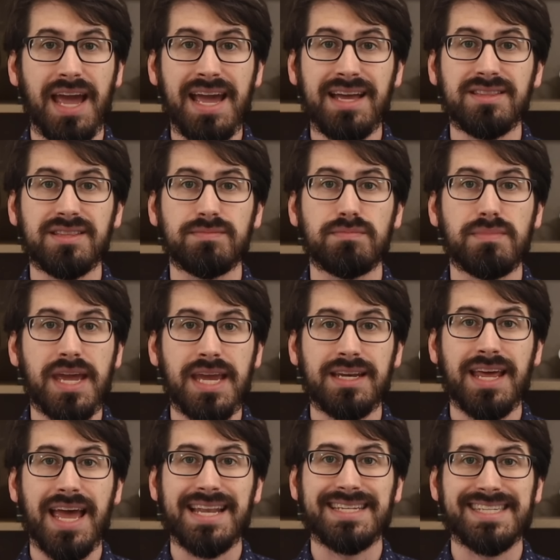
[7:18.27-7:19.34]
and the
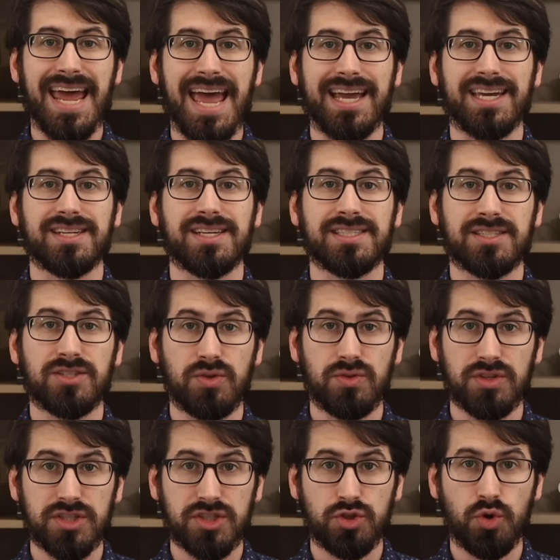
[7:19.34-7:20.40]
main antagonist to
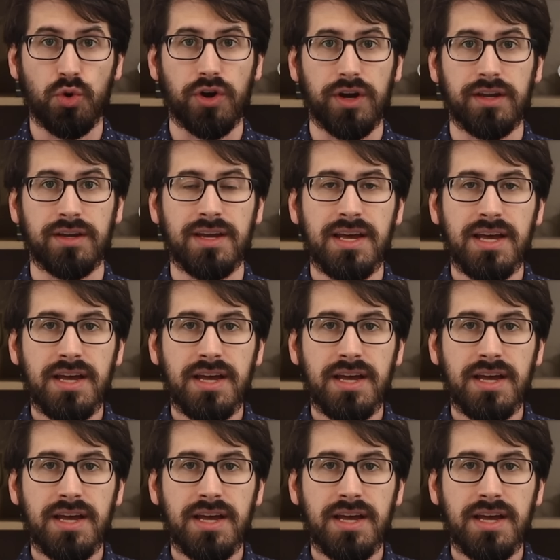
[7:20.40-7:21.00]
the story.